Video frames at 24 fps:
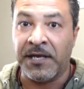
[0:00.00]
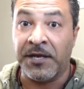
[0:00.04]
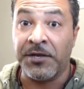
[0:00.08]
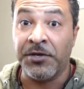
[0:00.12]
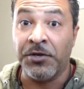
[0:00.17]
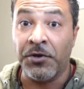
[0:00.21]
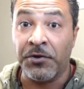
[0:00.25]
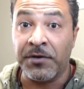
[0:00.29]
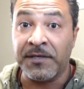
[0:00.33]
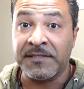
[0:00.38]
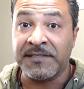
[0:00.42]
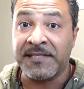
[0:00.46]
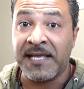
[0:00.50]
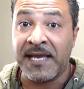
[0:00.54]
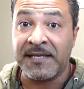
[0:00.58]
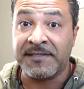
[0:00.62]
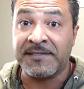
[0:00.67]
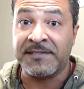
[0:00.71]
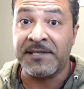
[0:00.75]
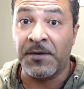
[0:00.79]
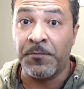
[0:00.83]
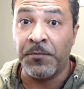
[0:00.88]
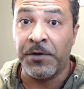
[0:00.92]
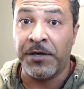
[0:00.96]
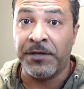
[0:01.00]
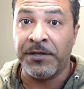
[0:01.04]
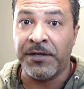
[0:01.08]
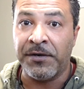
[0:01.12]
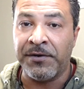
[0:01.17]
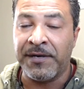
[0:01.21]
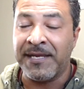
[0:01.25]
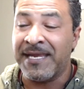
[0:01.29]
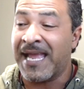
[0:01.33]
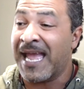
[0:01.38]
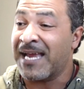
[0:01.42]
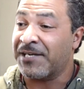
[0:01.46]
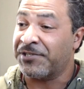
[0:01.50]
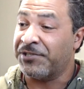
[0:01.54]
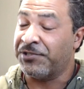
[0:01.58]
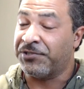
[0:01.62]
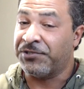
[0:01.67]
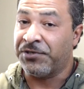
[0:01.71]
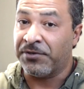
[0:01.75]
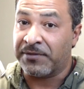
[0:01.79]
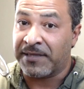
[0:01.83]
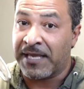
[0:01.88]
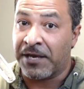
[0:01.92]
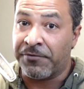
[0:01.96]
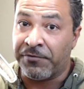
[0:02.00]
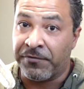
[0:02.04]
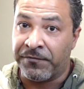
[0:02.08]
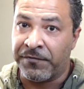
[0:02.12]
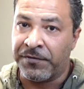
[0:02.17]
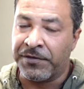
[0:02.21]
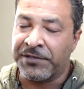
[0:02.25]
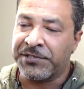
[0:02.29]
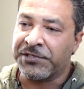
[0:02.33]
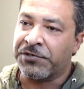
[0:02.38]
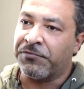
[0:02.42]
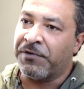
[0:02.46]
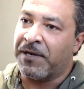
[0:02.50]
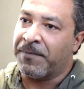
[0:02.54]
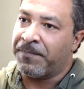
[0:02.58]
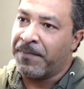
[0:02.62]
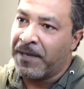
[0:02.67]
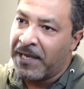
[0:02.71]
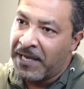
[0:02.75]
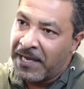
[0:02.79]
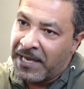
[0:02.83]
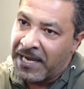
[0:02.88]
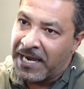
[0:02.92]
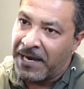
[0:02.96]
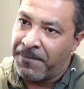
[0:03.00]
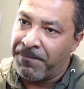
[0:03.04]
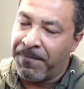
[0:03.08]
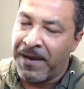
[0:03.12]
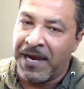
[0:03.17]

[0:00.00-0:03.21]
you notice that somewhere in there, he actually took that reverse grip and